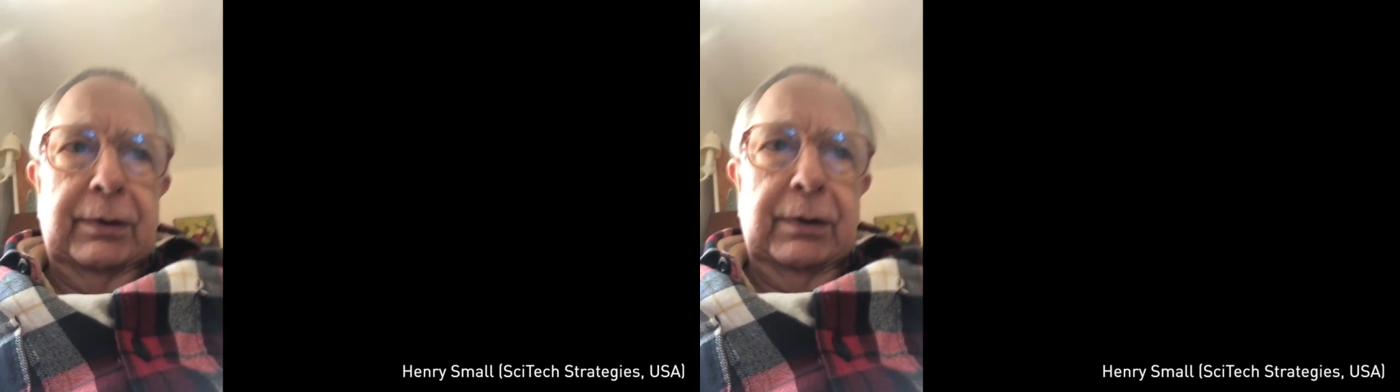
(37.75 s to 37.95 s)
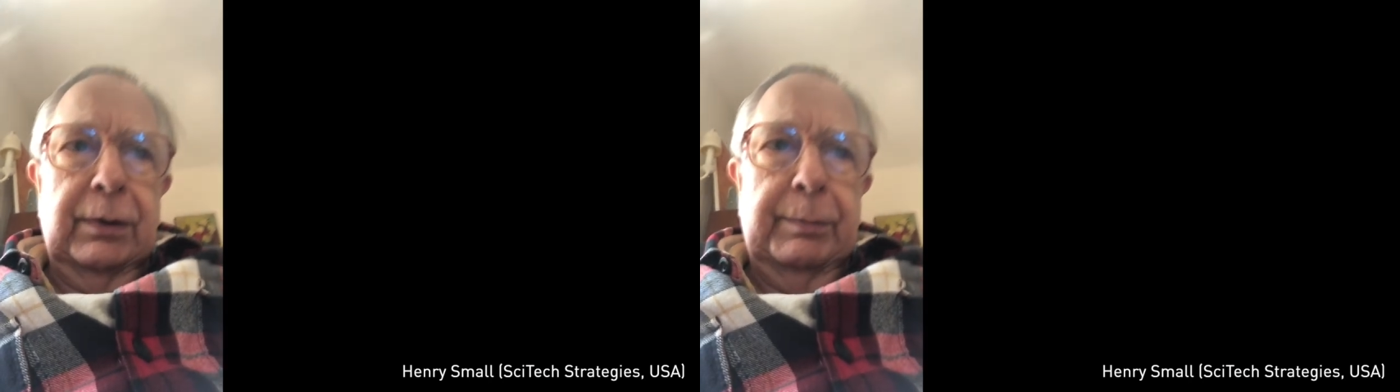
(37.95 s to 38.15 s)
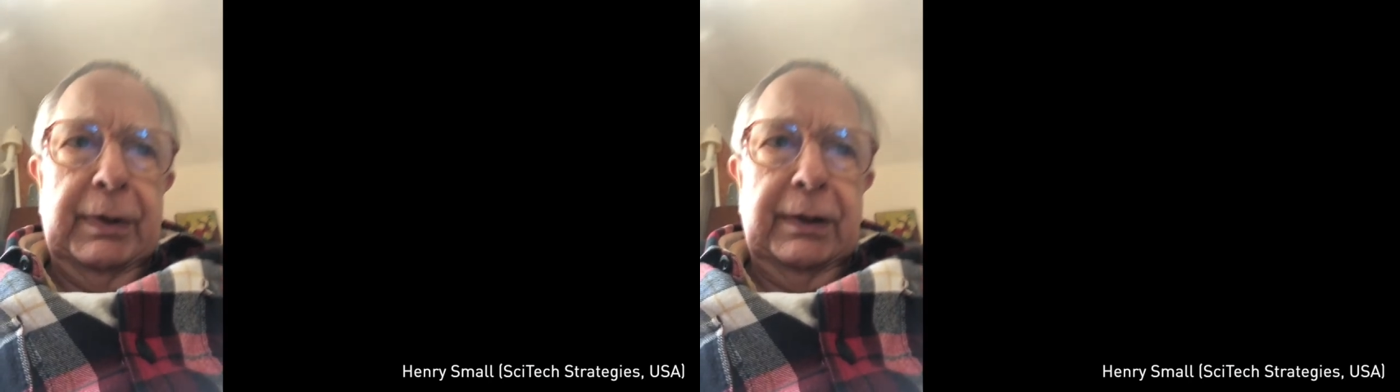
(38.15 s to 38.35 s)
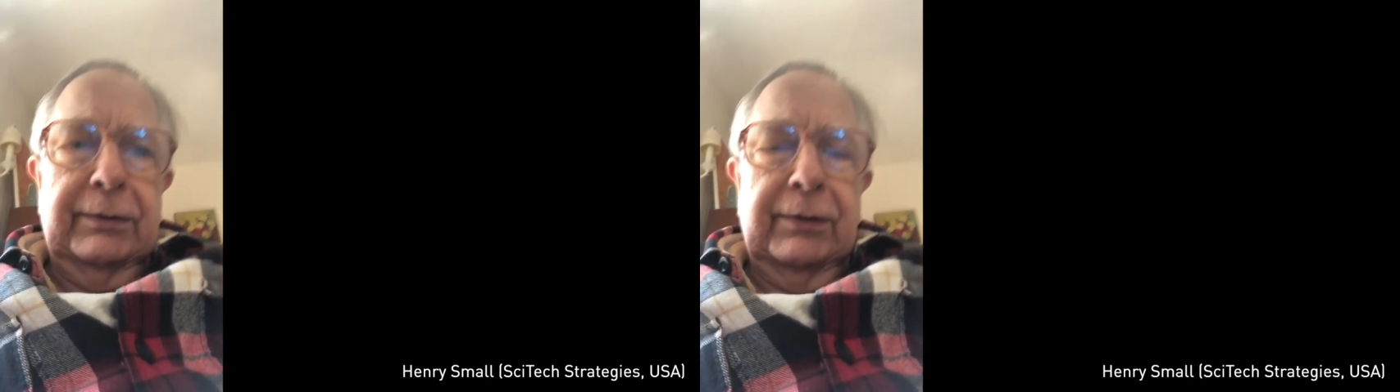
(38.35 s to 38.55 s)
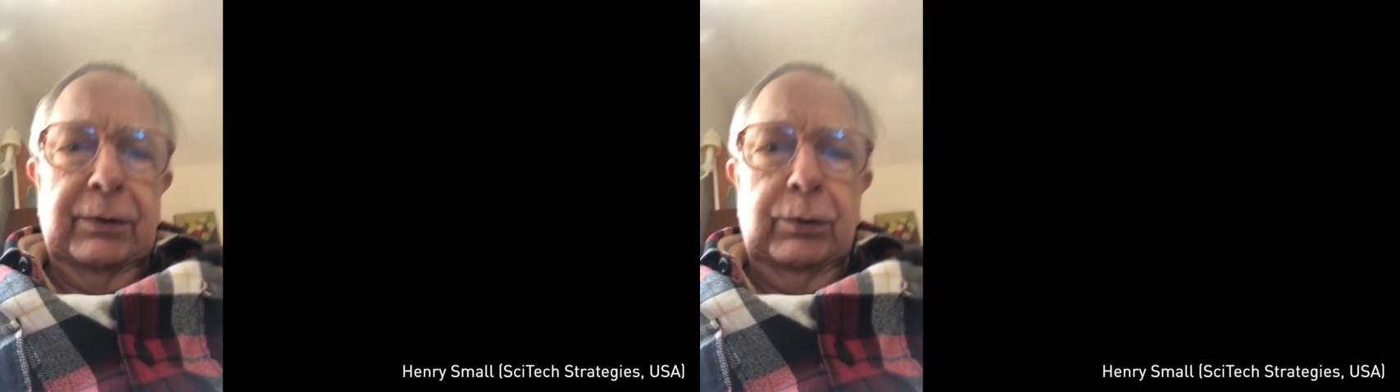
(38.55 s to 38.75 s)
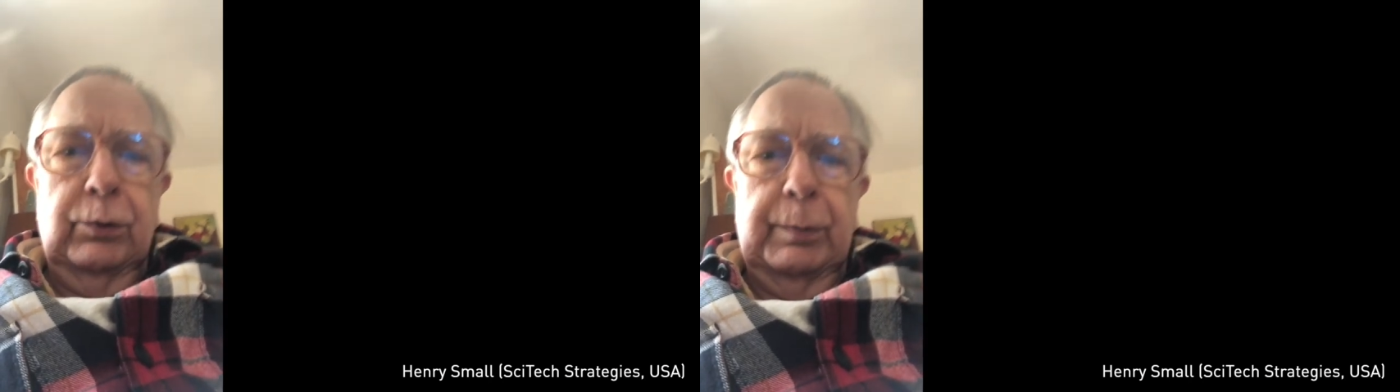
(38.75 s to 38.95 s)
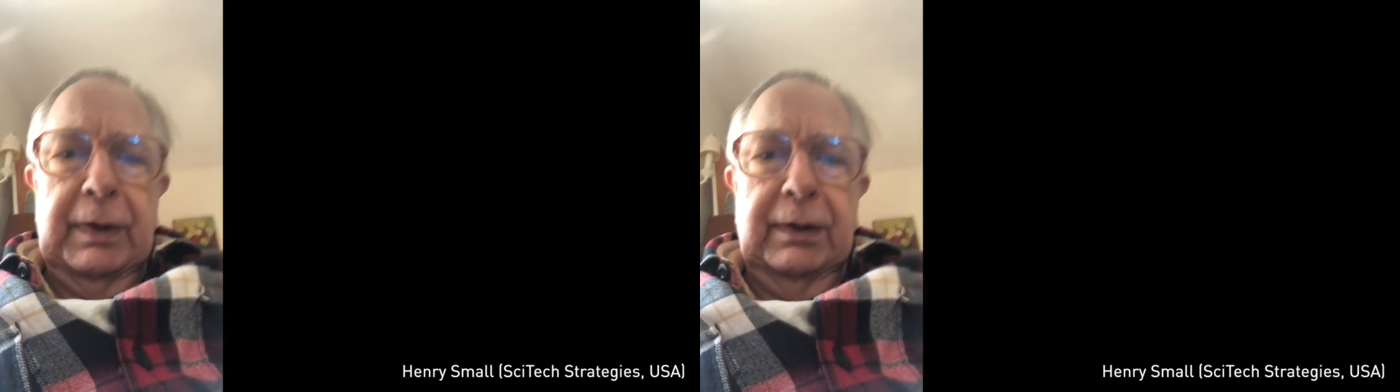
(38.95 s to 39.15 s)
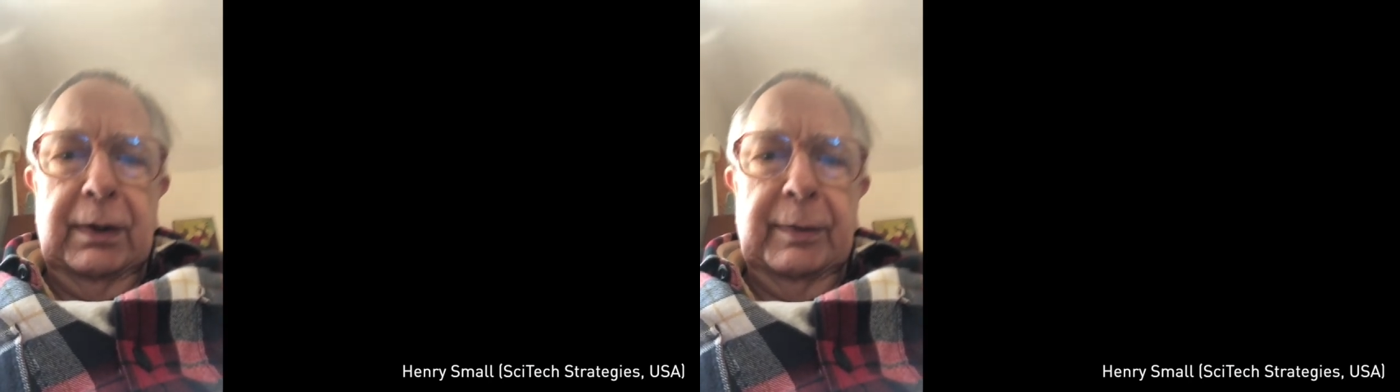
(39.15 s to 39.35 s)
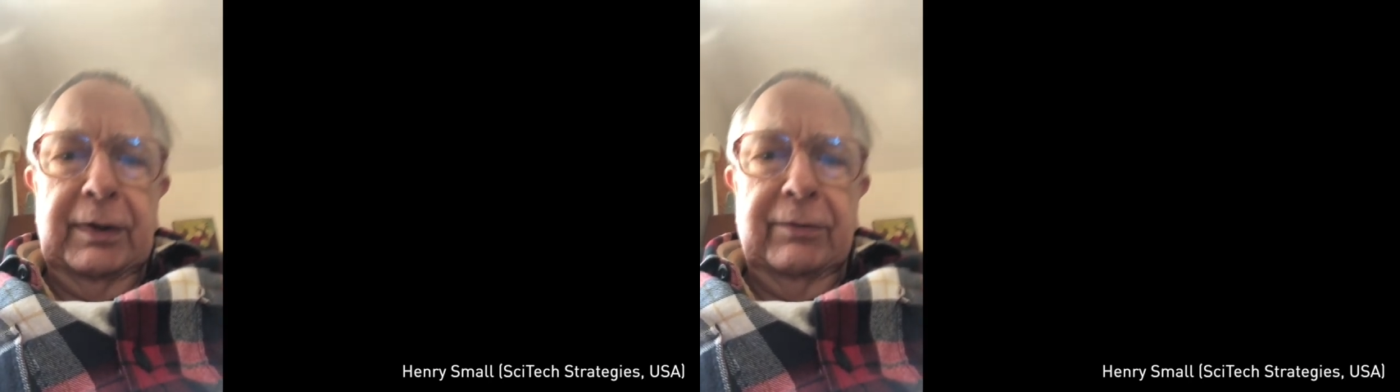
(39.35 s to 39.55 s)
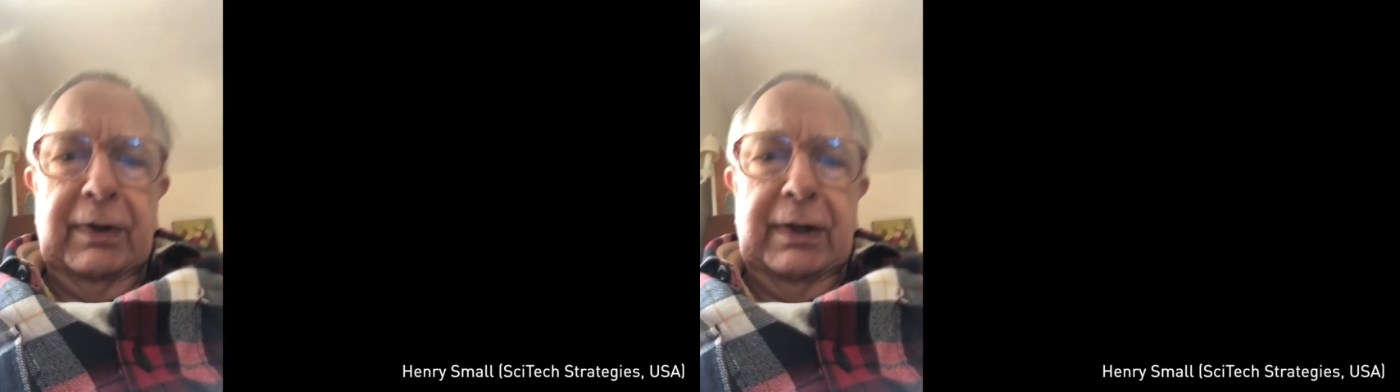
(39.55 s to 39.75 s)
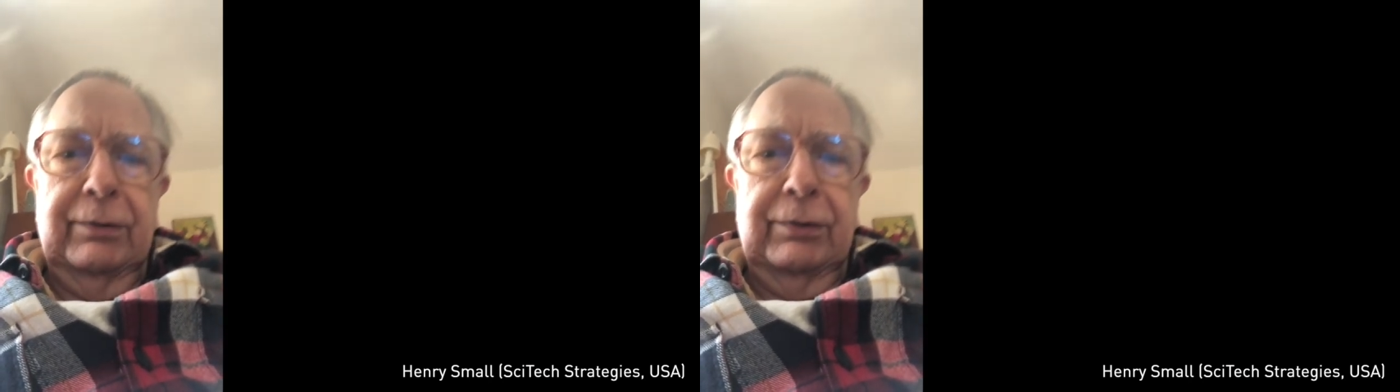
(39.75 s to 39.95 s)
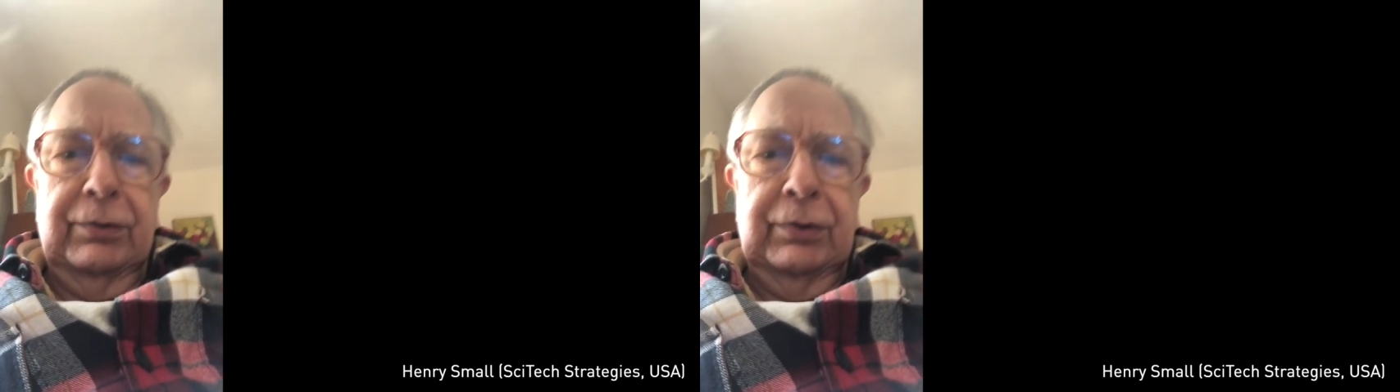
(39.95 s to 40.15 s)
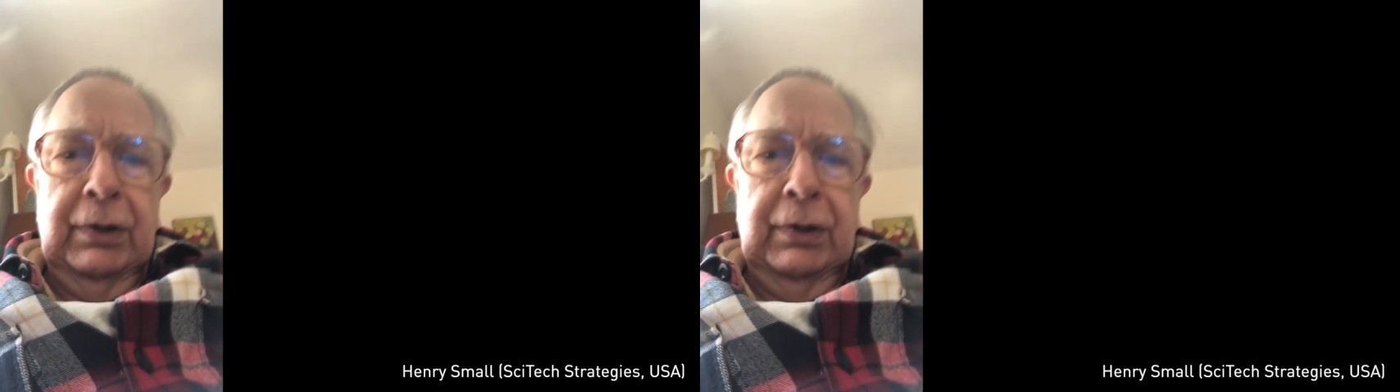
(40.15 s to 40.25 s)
the impact of the new pandemic virus